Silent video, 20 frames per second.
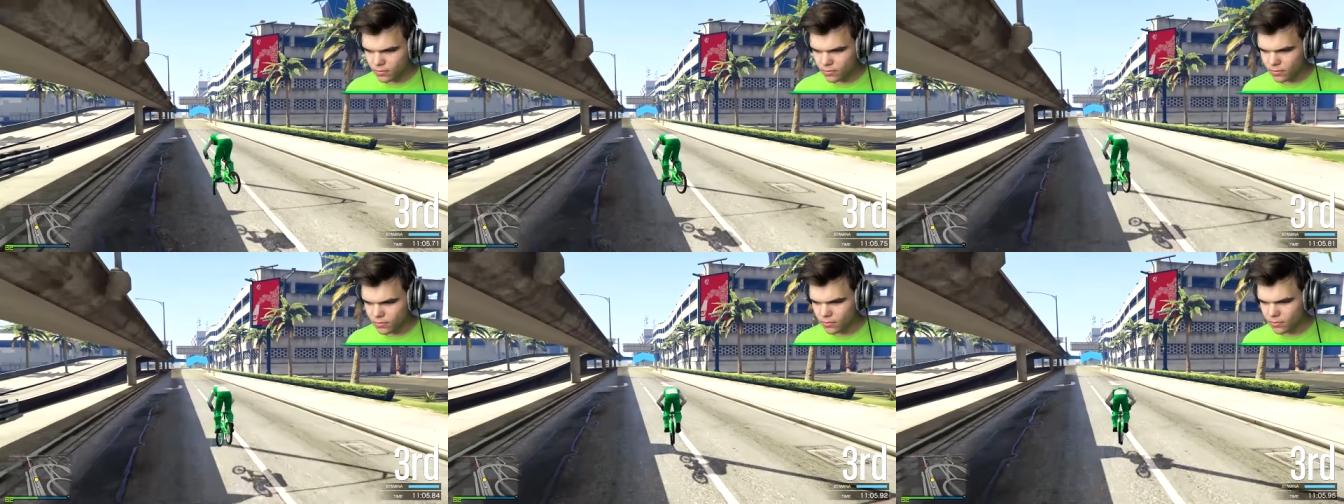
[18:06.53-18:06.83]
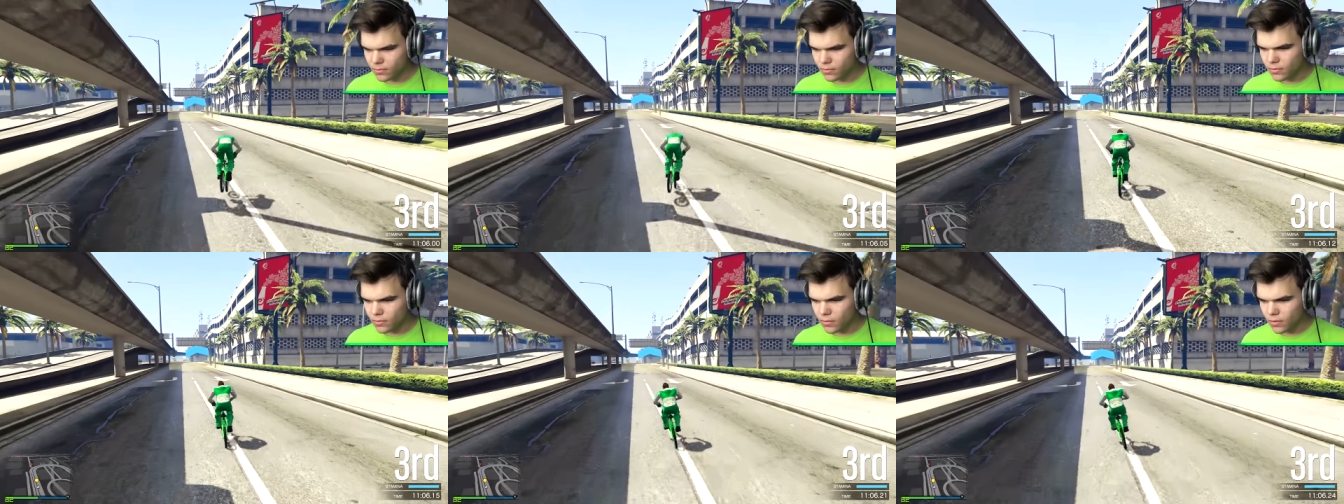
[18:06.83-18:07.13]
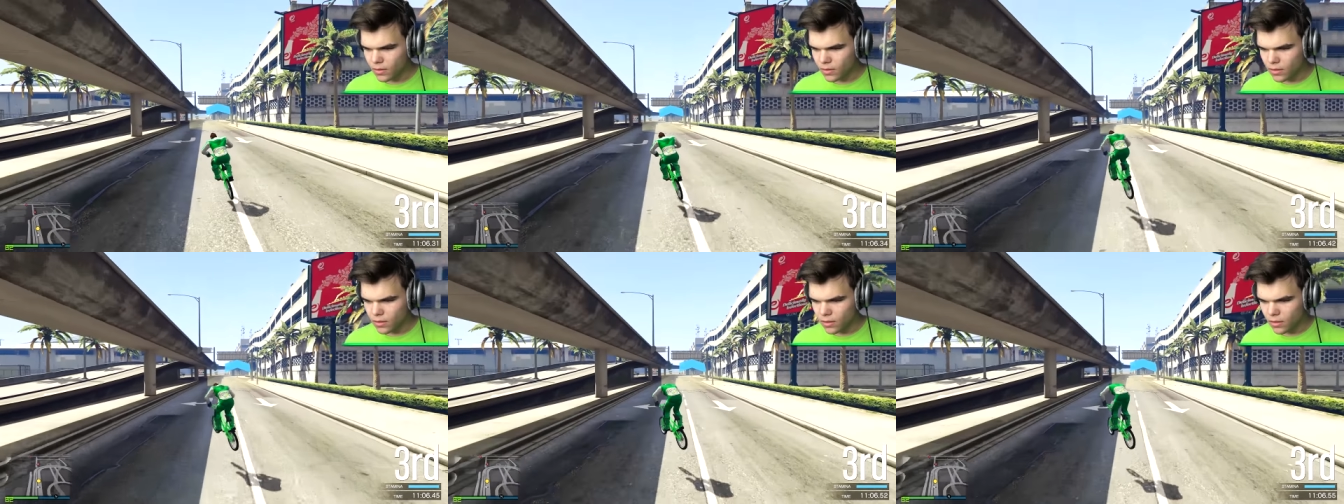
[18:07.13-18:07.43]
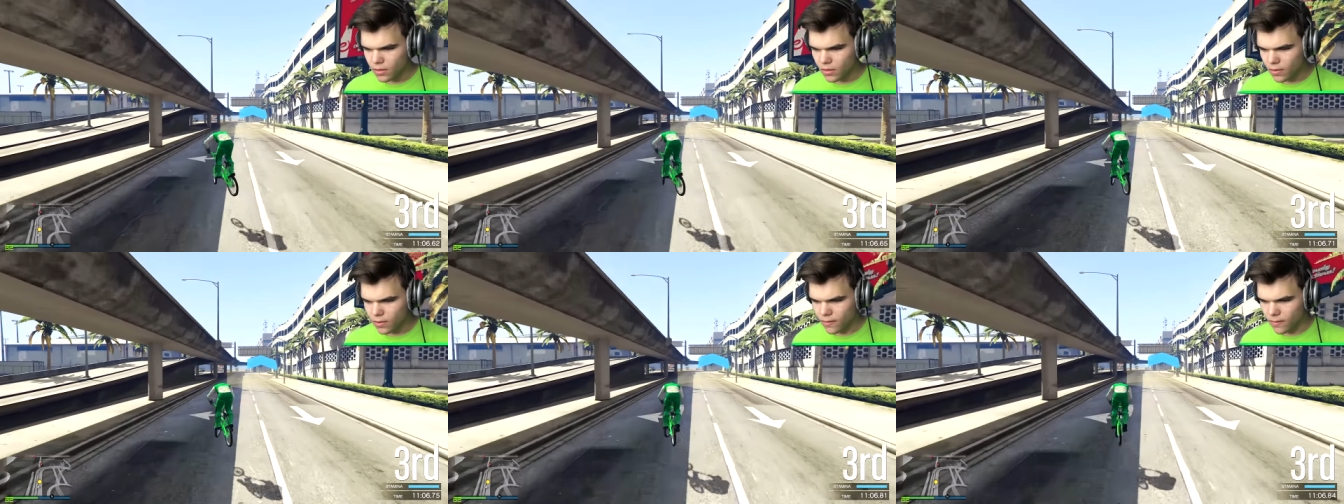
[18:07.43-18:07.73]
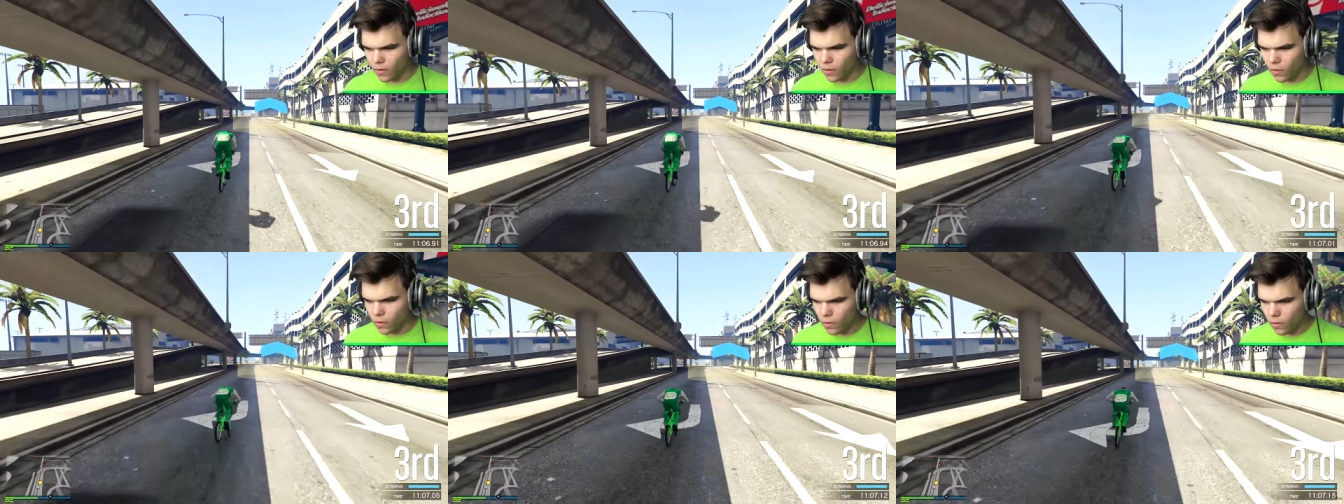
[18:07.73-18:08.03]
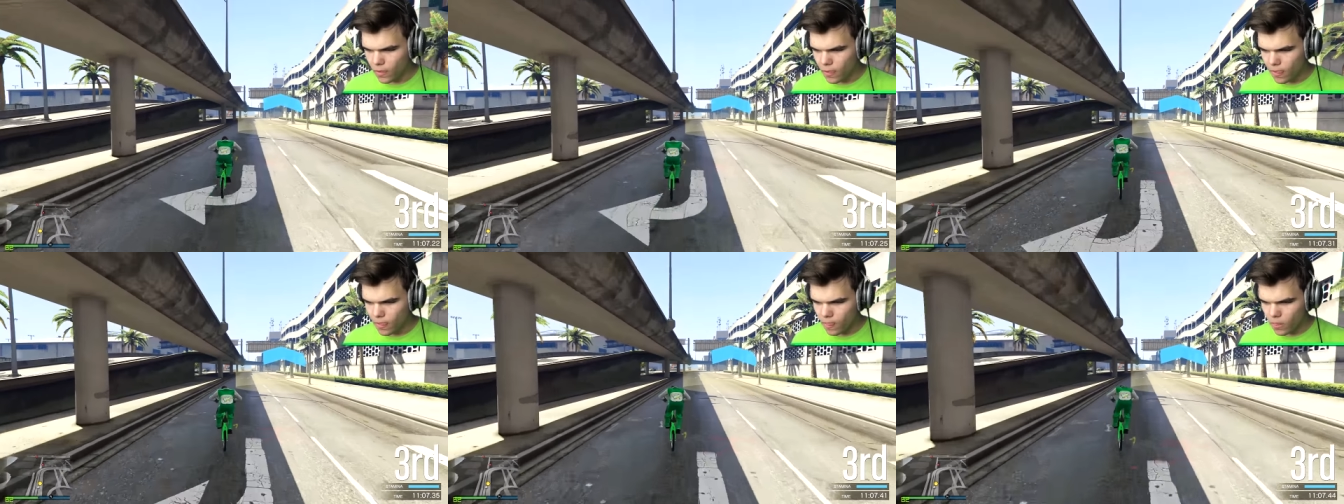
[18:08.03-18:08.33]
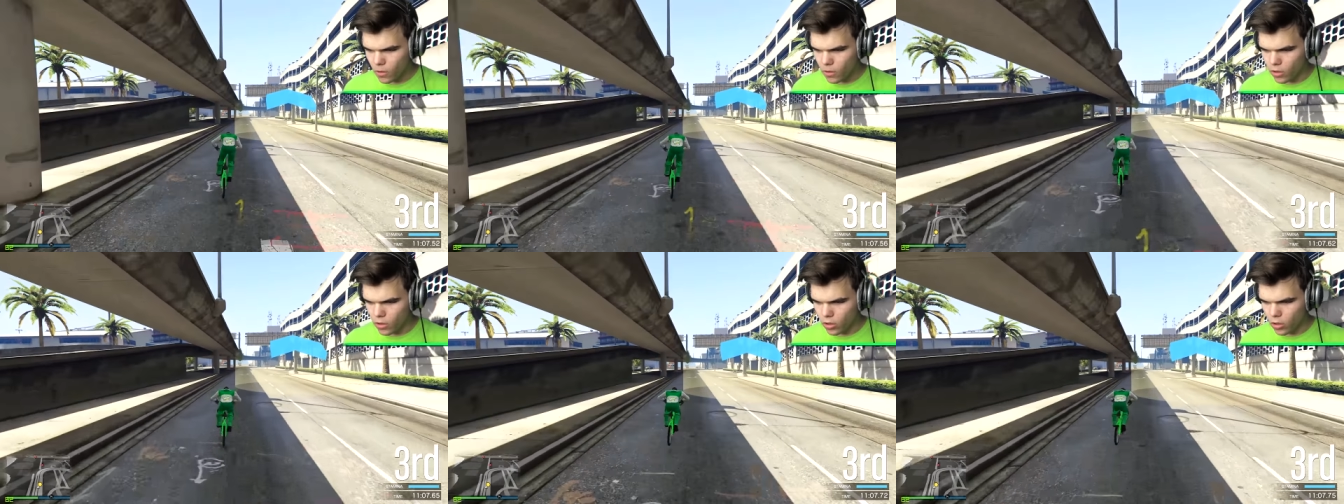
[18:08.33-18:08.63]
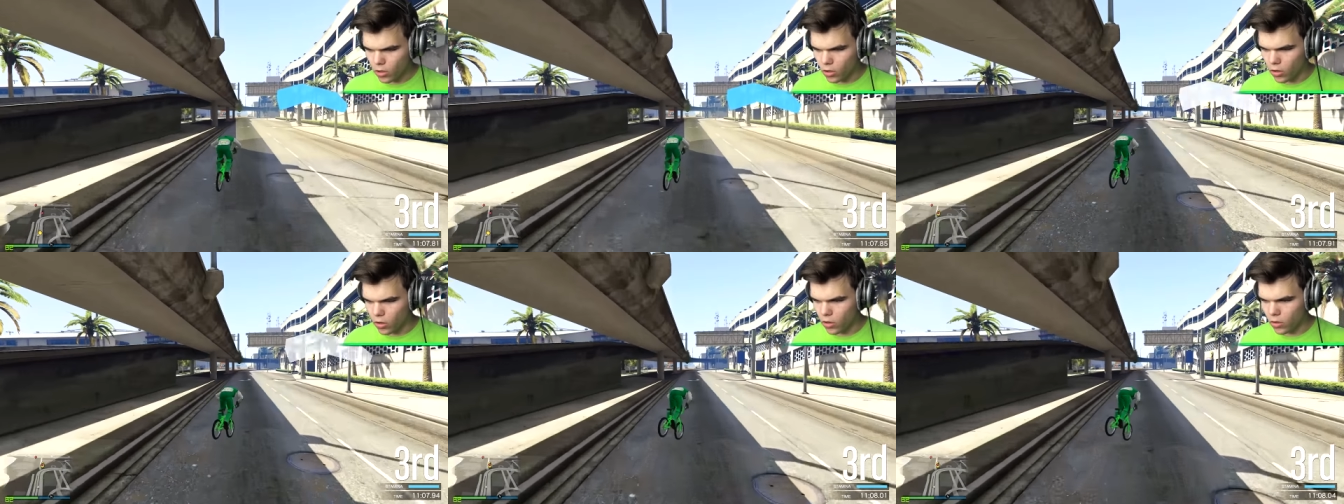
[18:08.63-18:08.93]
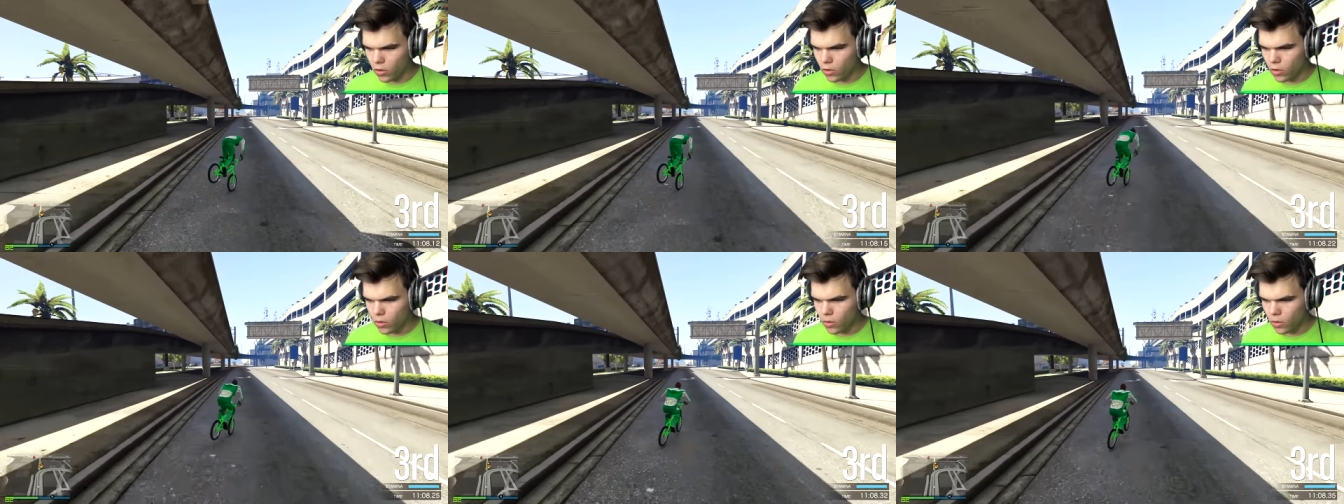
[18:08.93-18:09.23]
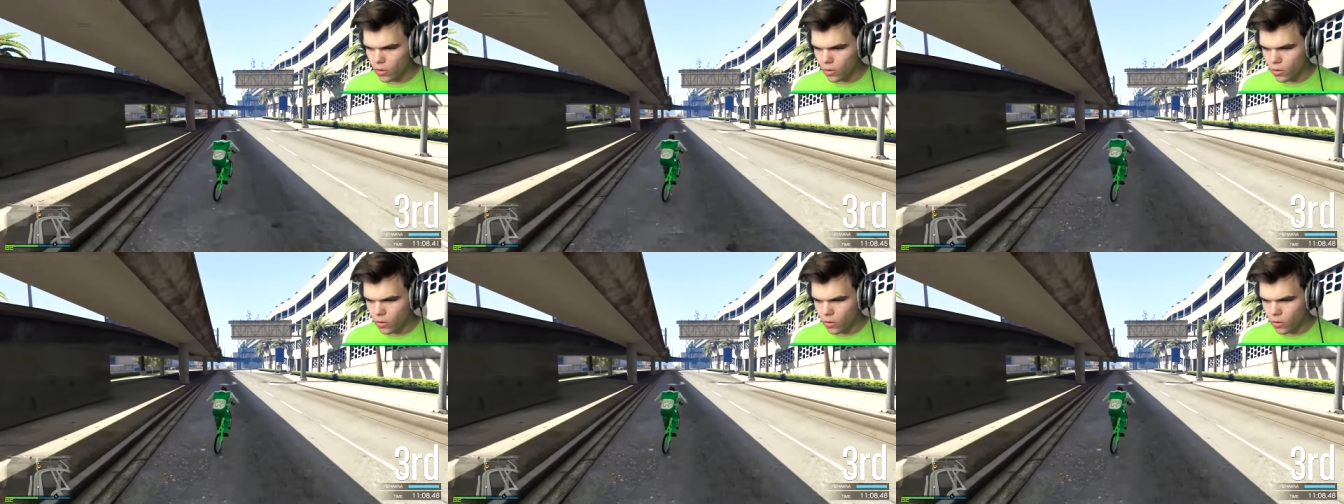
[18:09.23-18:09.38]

though. Just want to let you 16? boys know. Oh.